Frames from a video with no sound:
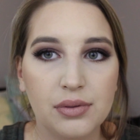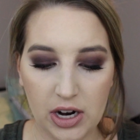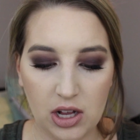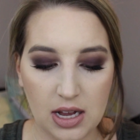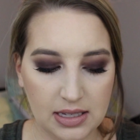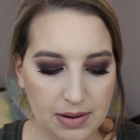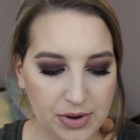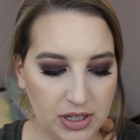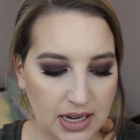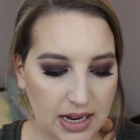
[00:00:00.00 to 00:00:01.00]
For gloss,
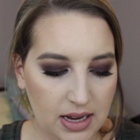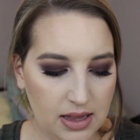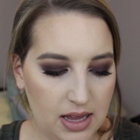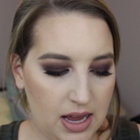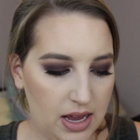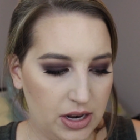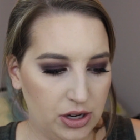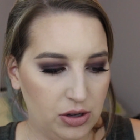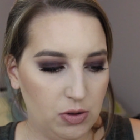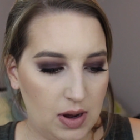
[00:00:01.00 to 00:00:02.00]
I'm using the
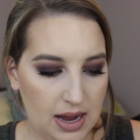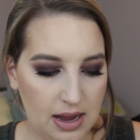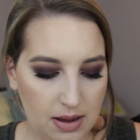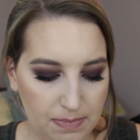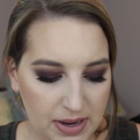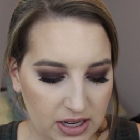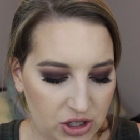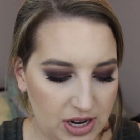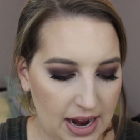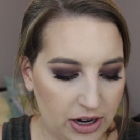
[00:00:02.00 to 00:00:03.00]
new uh,
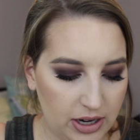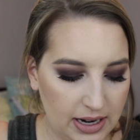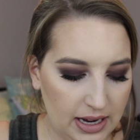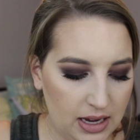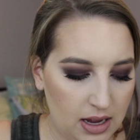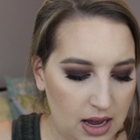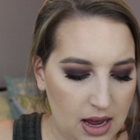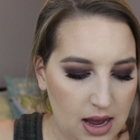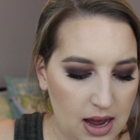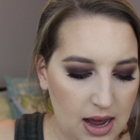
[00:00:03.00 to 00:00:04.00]
Peach Daiquiri
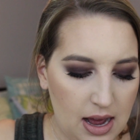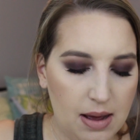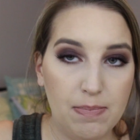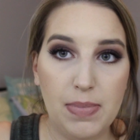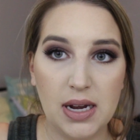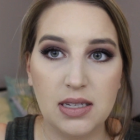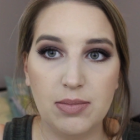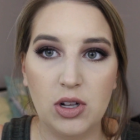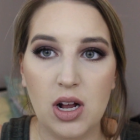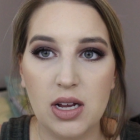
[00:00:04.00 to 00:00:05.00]
uh,
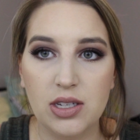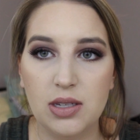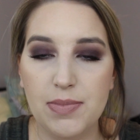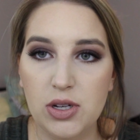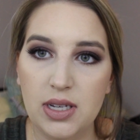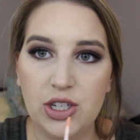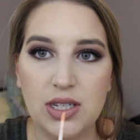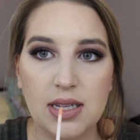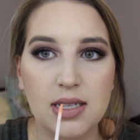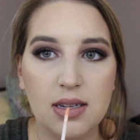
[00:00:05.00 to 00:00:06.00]
Buxom Gloss, mostly
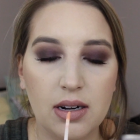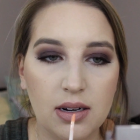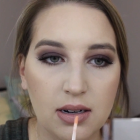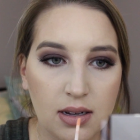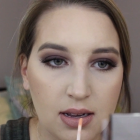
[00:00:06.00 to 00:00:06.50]
just in the center.